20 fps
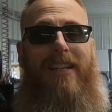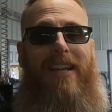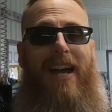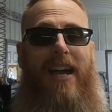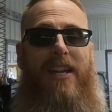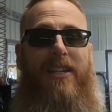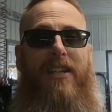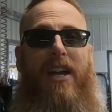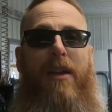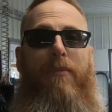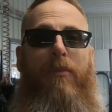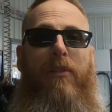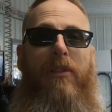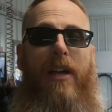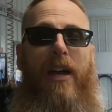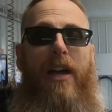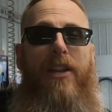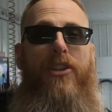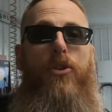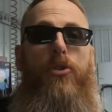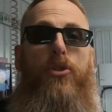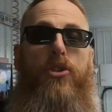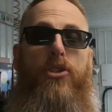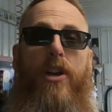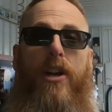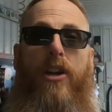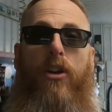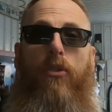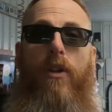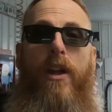Guys, I'm glad you
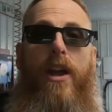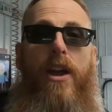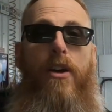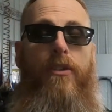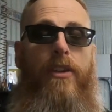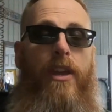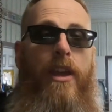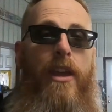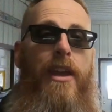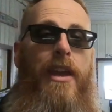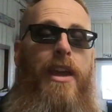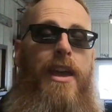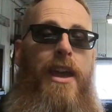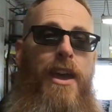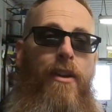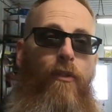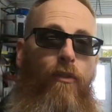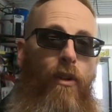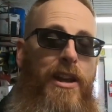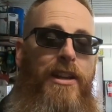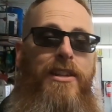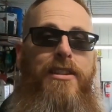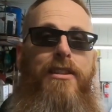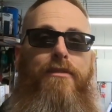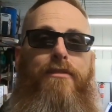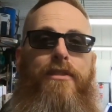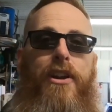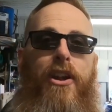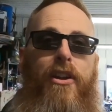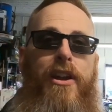stuck around right to the
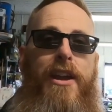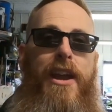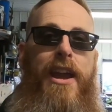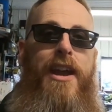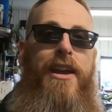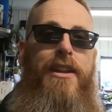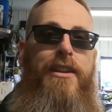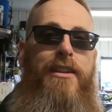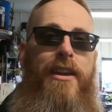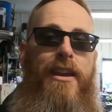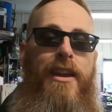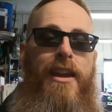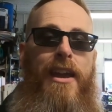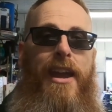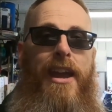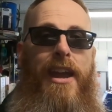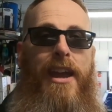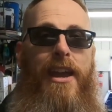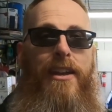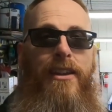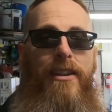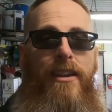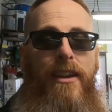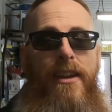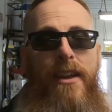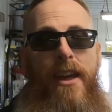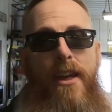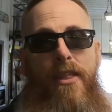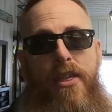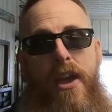very end, and
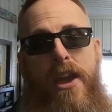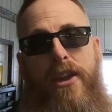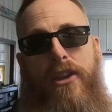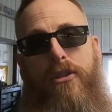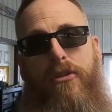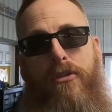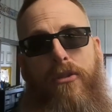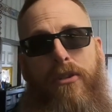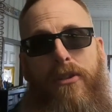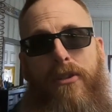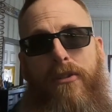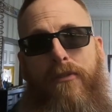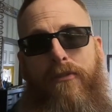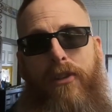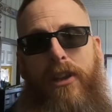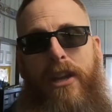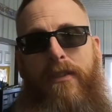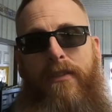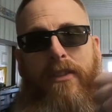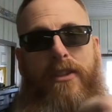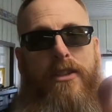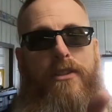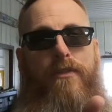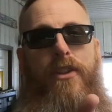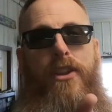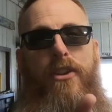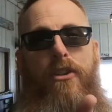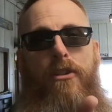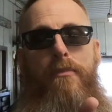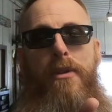thank you for giving this
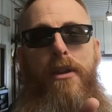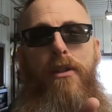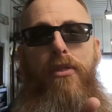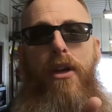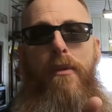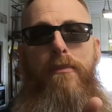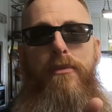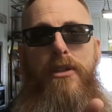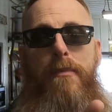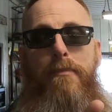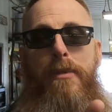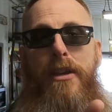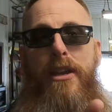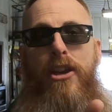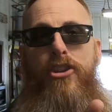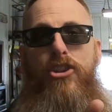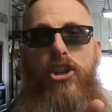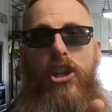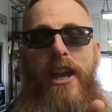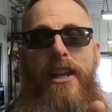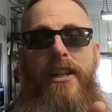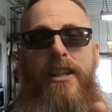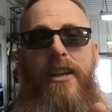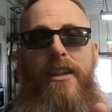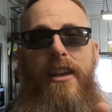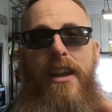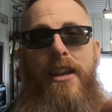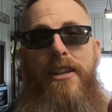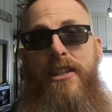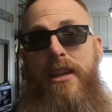video a big thumbs up because you liked it,
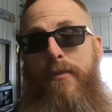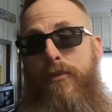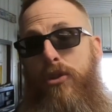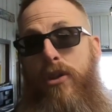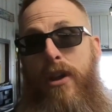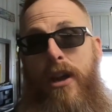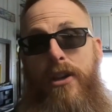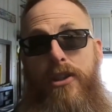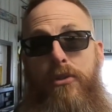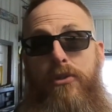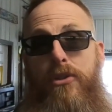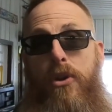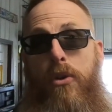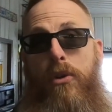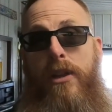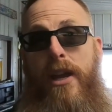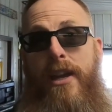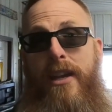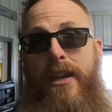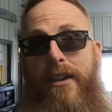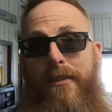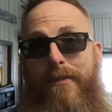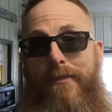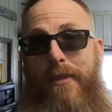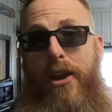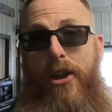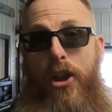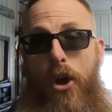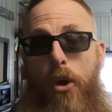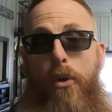and some of you guys who don't like it,
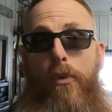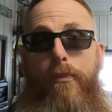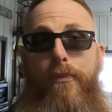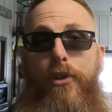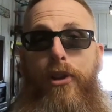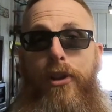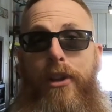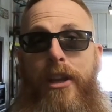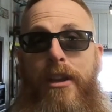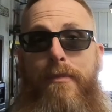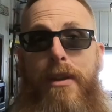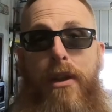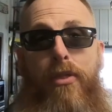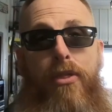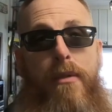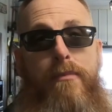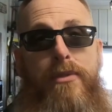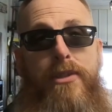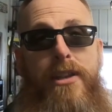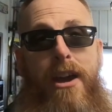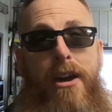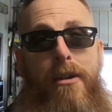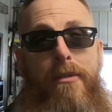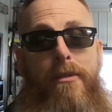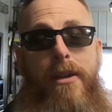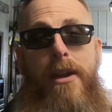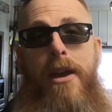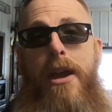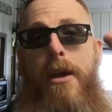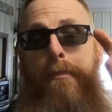I know you're gonna give me a thumbs down,
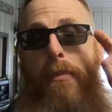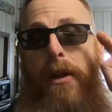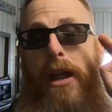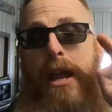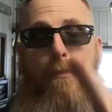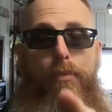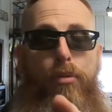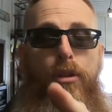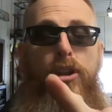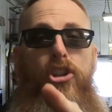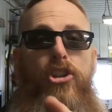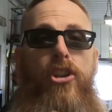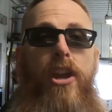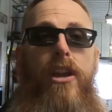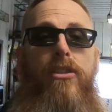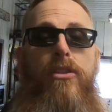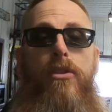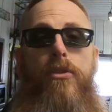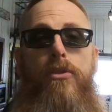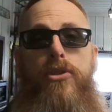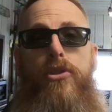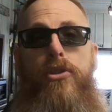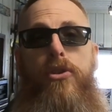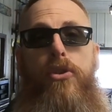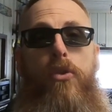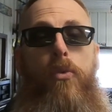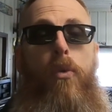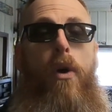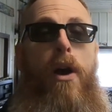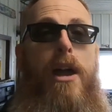but I appreciate those
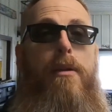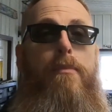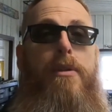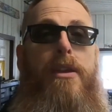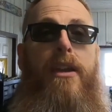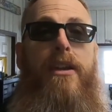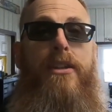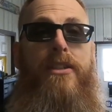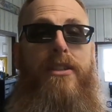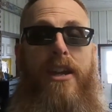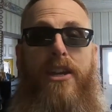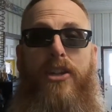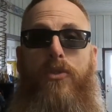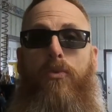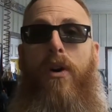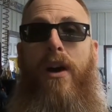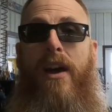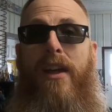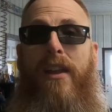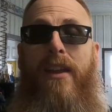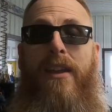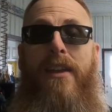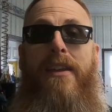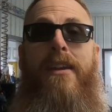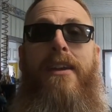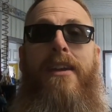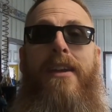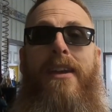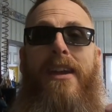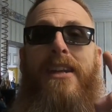two. Why? Because guess what?
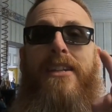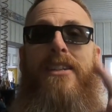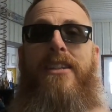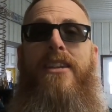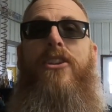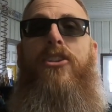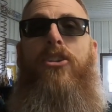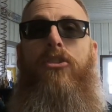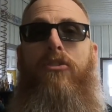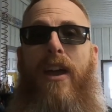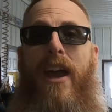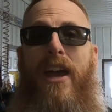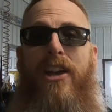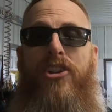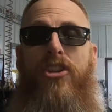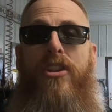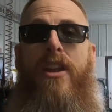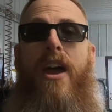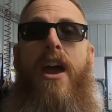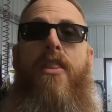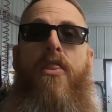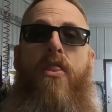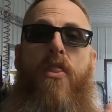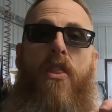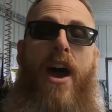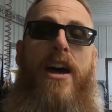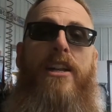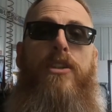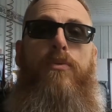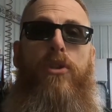It's interaction, and
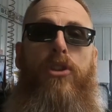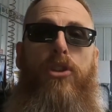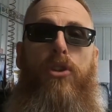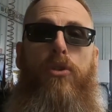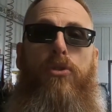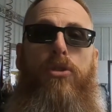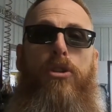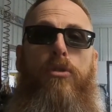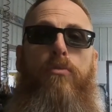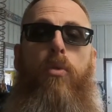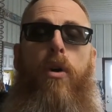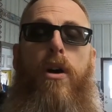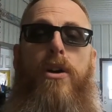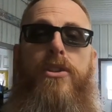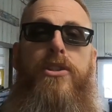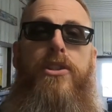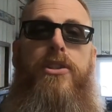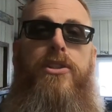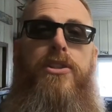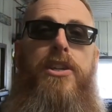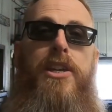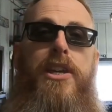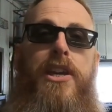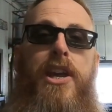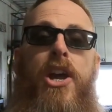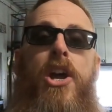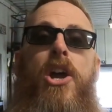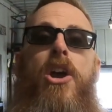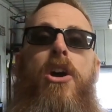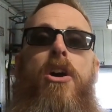that's what YouTube wants to see
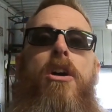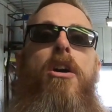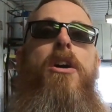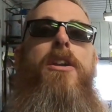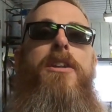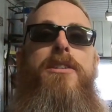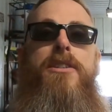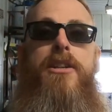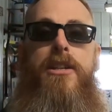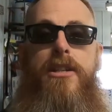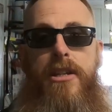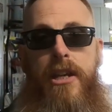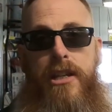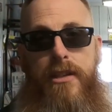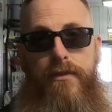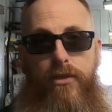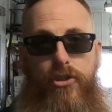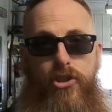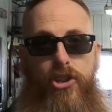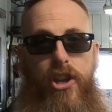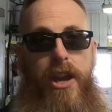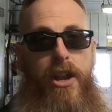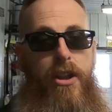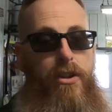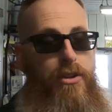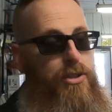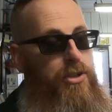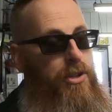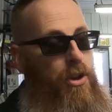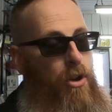on a successful channel.
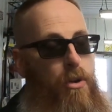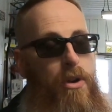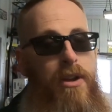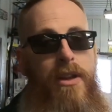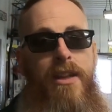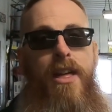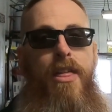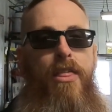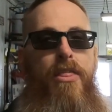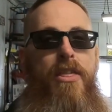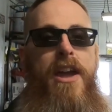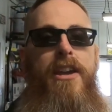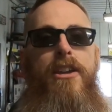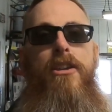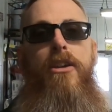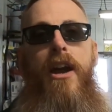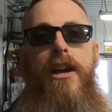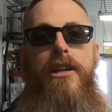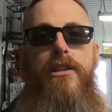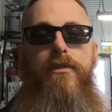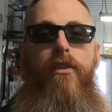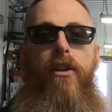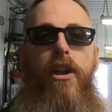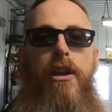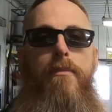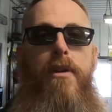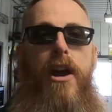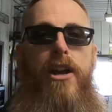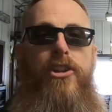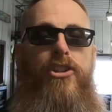So thank you guys very
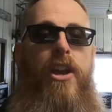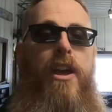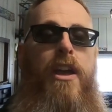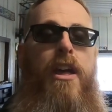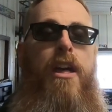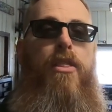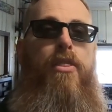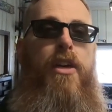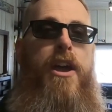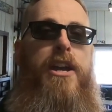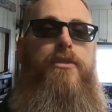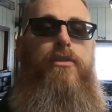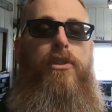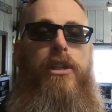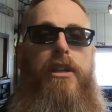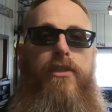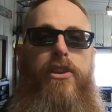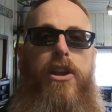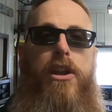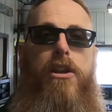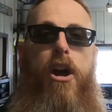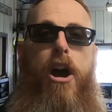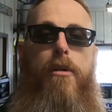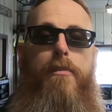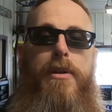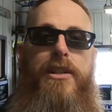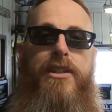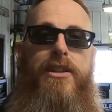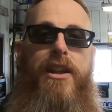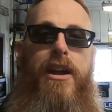much. Thanks for leaving your
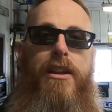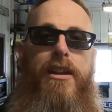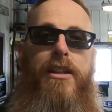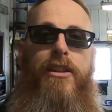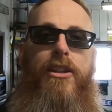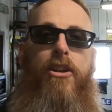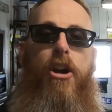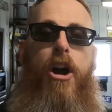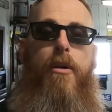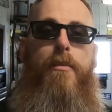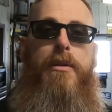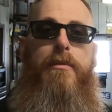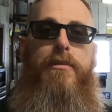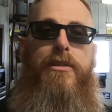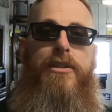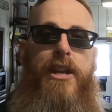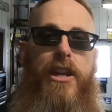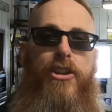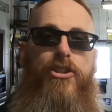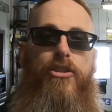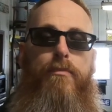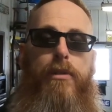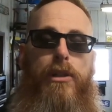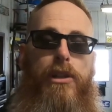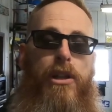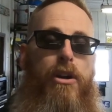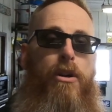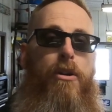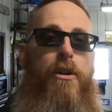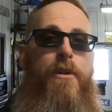comments down in the comment section
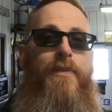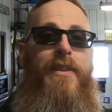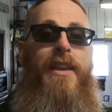below.